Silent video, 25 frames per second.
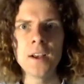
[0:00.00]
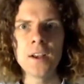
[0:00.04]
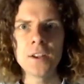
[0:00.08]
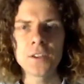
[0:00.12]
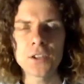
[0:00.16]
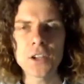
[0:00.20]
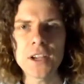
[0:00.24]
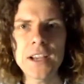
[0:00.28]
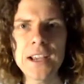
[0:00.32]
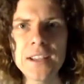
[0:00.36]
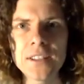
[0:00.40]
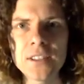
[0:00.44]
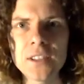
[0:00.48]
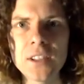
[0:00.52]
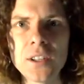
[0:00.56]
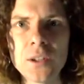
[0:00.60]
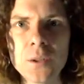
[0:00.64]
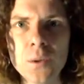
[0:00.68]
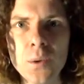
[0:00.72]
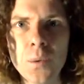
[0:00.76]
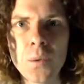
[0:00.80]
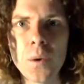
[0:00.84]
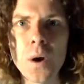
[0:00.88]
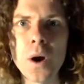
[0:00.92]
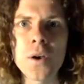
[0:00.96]
So here's a
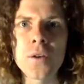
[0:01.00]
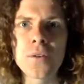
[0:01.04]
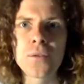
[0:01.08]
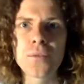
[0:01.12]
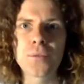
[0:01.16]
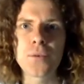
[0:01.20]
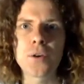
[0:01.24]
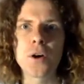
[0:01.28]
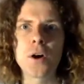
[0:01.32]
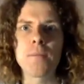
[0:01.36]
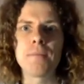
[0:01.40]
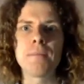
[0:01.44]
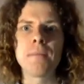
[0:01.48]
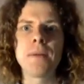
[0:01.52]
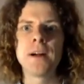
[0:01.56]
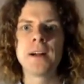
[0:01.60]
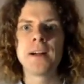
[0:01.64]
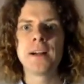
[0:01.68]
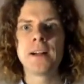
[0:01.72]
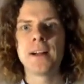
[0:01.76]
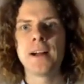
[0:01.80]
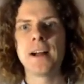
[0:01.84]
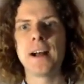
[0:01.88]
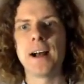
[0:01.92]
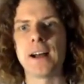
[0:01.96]
little quote from
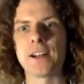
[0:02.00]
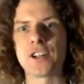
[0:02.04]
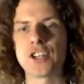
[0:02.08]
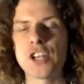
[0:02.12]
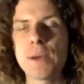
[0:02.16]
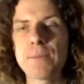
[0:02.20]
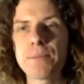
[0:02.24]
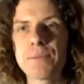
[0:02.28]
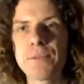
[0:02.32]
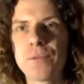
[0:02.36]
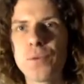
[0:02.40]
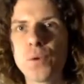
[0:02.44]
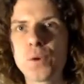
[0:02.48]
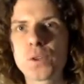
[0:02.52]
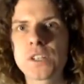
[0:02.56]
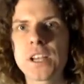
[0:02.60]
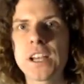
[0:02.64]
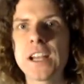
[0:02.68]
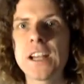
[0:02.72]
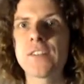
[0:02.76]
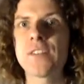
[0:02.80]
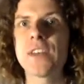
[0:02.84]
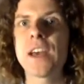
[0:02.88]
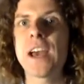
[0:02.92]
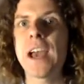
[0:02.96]
chapter
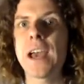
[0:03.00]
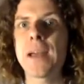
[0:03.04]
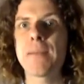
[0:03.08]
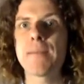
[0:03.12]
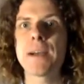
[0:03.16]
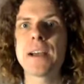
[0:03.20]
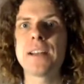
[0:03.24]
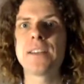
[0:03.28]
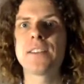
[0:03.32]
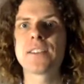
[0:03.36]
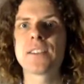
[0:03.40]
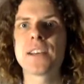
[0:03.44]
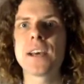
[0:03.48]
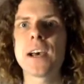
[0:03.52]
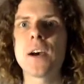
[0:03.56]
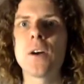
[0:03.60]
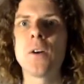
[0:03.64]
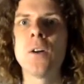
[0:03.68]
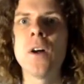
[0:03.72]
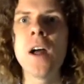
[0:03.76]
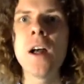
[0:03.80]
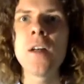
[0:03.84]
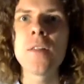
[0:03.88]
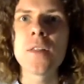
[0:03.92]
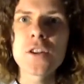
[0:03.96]
14 of The Handmaid's
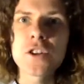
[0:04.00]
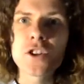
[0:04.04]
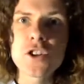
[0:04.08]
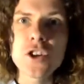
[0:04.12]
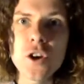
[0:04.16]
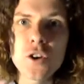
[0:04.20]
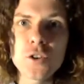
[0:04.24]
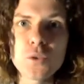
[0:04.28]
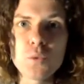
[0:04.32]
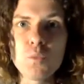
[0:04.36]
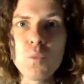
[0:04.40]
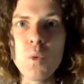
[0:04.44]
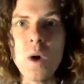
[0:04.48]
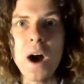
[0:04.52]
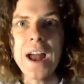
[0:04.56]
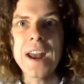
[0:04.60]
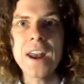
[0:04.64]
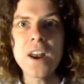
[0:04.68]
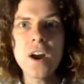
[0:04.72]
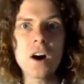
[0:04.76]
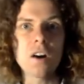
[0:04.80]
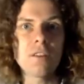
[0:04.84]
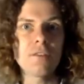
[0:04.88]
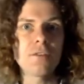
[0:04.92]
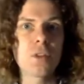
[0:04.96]
Tale that shows one
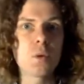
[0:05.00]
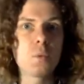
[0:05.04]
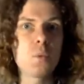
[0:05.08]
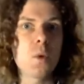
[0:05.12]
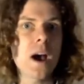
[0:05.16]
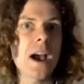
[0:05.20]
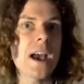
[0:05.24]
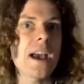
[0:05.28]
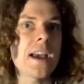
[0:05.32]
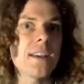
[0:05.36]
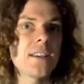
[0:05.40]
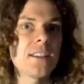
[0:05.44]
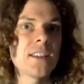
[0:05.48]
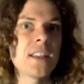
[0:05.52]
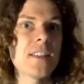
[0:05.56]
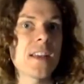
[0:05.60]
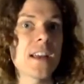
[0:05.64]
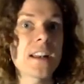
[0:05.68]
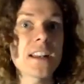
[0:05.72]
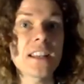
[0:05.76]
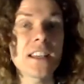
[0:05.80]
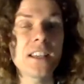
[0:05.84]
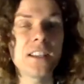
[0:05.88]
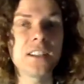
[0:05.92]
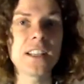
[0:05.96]
of the ways
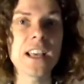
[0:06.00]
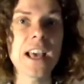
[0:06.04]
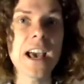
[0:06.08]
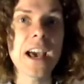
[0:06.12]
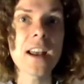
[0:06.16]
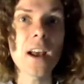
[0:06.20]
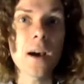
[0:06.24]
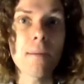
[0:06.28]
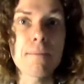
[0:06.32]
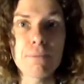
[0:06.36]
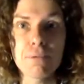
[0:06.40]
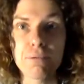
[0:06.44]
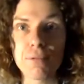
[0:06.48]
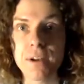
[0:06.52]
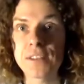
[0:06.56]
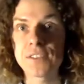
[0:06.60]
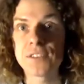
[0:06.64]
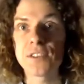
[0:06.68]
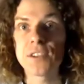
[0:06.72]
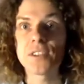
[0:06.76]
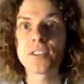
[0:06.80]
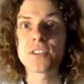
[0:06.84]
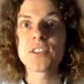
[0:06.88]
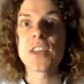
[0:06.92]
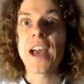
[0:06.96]
that Gilead
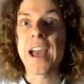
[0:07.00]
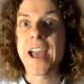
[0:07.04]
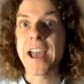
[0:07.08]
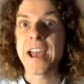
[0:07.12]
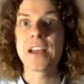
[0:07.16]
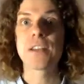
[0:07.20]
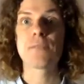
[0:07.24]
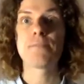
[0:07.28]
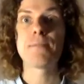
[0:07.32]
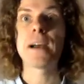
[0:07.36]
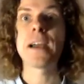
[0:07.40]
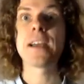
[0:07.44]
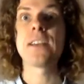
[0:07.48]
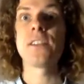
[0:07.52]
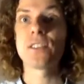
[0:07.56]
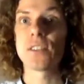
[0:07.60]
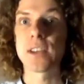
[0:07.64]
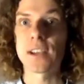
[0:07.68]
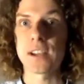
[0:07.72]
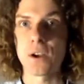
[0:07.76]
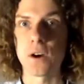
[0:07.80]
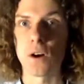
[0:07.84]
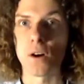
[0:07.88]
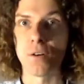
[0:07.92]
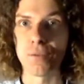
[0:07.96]
oppresses the handmaids
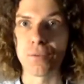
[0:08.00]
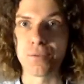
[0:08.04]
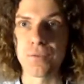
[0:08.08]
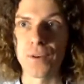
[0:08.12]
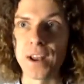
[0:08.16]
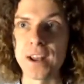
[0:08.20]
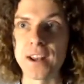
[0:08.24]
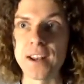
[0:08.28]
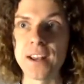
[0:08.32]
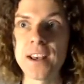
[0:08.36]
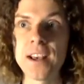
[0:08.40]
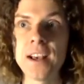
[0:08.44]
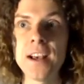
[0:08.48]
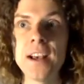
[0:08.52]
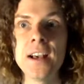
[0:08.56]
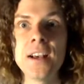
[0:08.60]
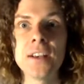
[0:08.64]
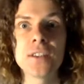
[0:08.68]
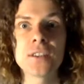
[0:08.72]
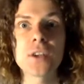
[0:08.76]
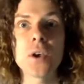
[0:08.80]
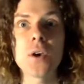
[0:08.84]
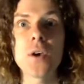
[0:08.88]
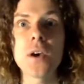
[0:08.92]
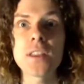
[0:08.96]
like Offred.
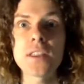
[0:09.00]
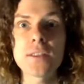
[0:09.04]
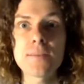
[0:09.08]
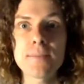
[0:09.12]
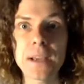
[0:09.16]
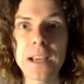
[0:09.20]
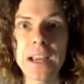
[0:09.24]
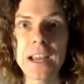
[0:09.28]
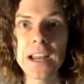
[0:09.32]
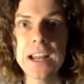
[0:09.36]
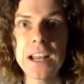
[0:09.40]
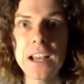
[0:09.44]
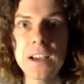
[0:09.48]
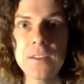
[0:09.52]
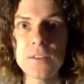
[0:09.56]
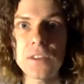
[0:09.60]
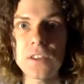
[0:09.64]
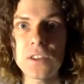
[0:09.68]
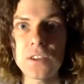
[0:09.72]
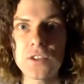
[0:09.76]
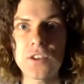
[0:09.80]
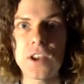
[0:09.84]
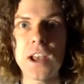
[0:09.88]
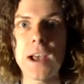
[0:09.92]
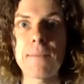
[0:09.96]
So at the beginning of
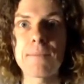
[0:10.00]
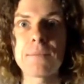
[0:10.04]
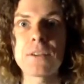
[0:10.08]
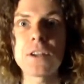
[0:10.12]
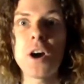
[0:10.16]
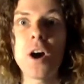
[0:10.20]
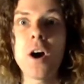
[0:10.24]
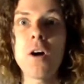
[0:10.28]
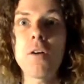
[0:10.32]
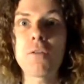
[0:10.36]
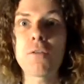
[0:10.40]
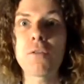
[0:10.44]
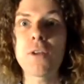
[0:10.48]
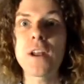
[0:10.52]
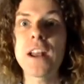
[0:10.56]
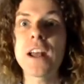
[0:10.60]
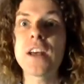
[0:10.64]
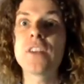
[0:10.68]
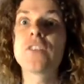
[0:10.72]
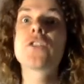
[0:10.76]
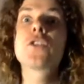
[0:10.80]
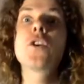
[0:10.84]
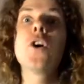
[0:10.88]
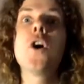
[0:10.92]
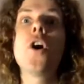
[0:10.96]
this chapter, Offred
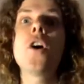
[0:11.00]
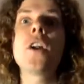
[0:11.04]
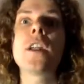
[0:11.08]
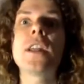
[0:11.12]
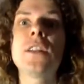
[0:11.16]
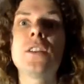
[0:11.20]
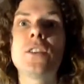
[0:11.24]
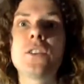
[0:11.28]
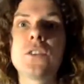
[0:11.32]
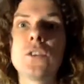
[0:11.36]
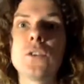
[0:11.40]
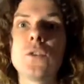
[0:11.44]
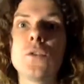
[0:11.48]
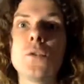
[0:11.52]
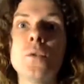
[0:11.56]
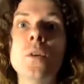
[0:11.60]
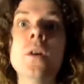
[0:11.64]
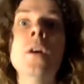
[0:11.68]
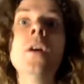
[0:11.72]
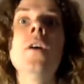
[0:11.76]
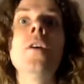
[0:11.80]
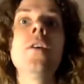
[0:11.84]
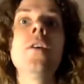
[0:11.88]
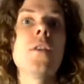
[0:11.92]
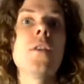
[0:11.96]
has gone into
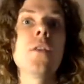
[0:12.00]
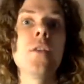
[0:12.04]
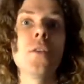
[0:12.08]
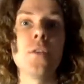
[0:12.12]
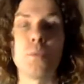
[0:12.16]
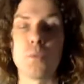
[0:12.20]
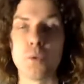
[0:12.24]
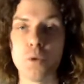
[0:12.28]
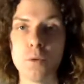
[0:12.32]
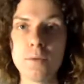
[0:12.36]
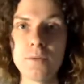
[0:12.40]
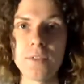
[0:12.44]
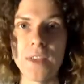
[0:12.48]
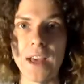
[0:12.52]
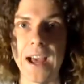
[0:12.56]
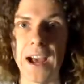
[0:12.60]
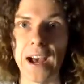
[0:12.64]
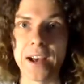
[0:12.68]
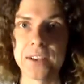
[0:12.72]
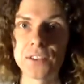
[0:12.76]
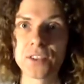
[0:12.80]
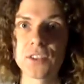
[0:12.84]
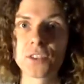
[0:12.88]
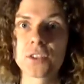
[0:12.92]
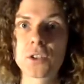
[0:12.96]
the room of the
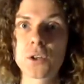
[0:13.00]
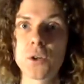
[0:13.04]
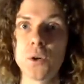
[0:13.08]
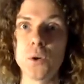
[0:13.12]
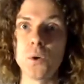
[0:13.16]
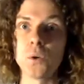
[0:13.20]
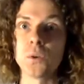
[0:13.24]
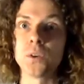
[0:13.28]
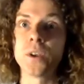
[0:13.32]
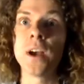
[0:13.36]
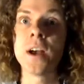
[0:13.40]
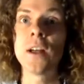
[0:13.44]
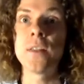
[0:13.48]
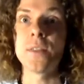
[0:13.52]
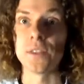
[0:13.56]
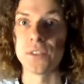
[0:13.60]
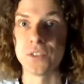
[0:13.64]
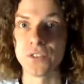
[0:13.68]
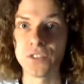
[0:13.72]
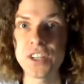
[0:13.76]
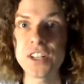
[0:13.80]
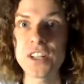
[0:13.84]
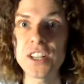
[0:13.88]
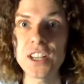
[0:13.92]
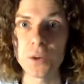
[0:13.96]
house that's called the
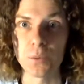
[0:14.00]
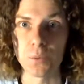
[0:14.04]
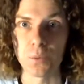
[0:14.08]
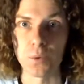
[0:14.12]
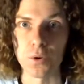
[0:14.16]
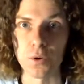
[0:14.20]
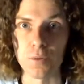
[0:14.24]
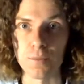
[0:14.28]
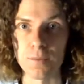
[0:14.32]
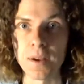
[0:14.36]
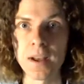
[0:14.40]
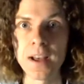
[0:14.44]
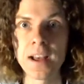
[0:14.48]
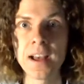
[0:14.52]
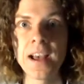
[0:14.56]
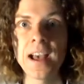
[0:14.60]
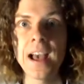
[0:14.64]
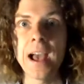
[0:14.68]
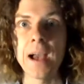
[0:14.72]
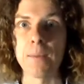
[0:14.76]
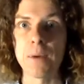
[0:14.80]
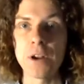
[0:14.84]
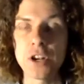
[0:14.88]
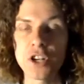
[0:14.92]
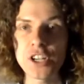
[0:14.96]
sitting room.
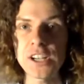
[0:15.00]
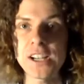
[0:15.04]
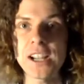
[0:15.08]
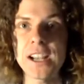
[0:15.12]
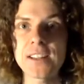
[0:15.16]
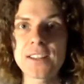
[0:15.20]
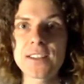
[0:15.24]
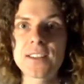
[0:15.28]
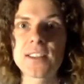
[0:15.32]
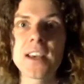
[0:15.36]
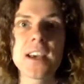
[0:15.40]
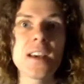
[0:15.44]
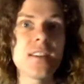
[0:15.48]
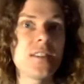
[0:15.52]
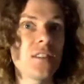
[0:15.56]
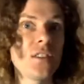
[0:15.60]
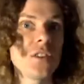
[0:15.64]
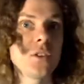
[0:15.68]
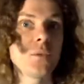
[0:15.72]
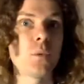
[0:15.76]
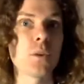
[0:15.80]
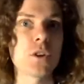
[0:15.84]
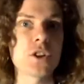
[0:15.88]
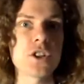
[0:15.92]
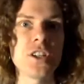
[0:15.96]
And when she gets there, this
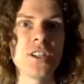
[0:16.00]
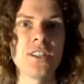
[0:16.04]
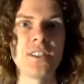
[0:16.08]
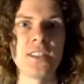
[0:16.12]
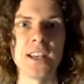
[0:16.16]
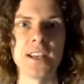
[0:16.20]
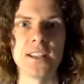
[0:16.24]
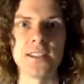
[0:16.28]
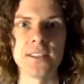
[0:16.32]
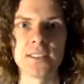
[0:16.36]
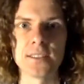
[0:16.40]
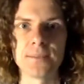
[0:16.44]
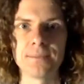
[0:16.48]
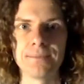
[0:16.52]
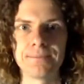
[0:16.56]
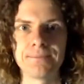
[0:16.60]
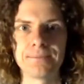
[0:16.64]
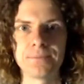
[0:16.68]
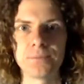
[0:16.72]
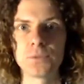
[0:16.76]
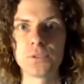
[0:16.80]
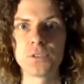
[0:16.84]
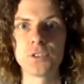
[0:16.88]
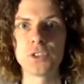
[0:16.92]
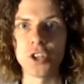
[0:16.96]
is what she says
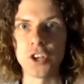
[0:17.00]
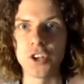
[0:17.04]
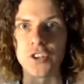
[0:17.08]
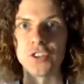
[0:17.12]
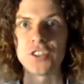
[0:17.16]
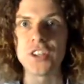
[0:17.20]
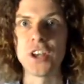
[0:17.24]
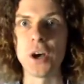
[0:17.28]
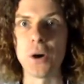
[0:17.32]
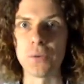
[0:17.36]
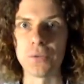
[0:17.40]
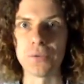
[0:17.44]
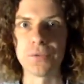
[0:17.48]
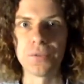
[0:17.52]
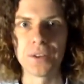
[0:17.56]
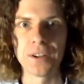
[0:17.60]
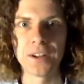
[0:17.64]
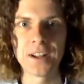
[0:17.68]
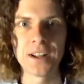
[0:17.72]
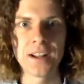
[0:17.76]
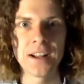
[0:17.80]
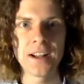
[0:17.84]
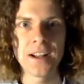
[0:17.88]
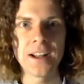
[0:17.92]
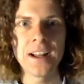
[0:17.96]
to herself.
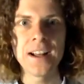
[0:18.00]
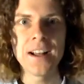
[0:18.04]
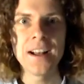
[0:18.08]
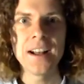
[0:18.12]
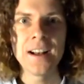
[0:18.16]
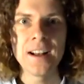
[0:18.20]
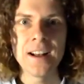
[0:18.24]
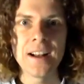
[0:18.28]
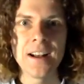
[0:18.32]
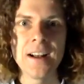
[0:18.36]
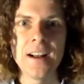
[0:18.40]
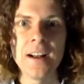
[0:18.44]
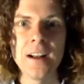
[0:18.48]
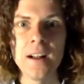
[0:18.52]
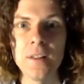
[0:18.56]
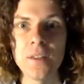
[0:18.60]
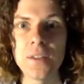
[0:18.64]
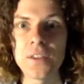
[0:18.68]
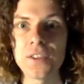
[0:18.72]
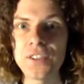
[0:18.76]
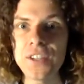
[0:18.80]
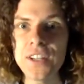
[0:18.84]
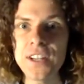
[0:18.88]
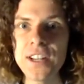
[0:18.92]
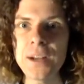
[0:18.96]

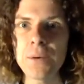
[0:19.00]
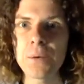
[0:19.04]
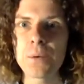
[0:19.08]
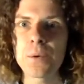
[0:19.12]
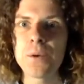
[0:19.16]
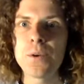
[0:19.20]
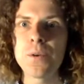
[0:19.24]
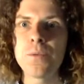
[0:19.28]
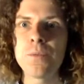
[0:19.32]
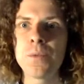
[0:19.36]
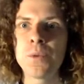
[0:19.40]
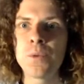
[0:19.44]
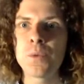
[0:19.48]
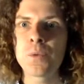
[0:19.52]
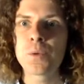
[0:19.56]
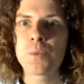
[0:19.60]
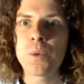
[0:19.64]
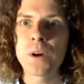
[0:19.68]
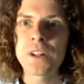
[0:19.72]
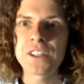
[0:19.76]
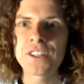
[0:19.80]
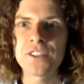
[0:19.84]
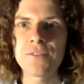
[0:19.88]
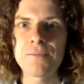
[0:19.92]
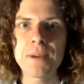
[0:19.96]
The sitting room would
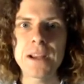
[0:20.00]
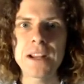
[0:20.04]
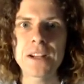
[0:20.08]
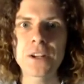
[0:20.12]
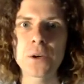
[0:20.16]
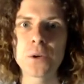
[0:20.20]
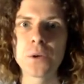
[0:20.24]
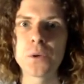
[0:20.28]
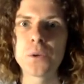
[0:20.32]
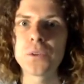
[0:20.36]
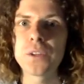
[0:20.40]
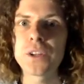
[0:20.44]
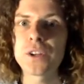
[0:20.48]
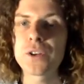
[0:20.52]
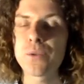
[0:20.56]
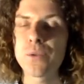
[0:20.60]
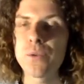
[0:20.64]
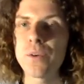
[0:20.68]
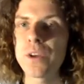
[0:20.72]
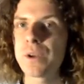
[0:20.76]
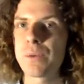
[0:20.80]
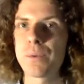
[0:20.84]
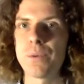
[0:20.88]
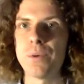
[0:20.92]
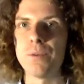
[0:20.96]
once have been called a
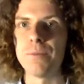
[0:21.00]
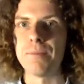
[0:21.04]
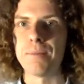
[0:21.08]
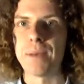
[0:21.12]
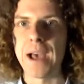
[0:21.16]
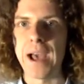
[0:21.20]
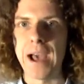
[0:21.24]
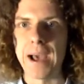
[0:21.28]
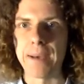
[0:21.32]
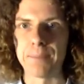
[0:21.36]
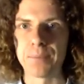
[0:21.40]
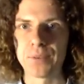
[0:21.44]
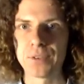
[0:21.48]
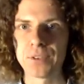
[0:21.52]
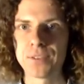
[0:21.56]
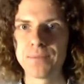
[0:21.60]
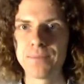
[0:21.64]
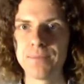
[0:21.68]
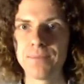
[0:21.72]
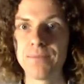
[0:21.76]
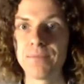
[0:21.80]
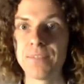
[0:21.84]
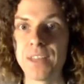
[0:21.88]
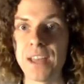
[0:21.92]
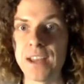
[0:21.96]
drawing room, perhaps.
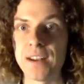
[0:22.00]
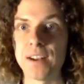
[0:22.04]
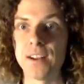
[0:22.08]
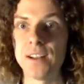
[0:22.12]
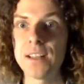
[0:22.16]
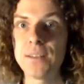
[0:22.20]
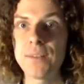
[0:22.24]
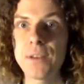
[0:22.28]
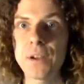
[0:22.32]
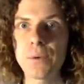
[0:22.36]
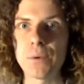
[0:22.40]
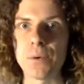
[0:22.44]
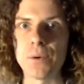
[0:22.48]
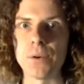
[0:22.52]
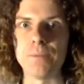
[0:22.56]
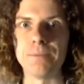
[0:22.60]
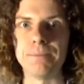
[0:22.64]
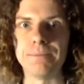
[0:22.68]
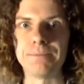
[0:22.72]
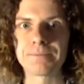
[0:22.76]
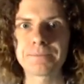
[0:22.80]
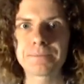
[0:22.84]
then a living room.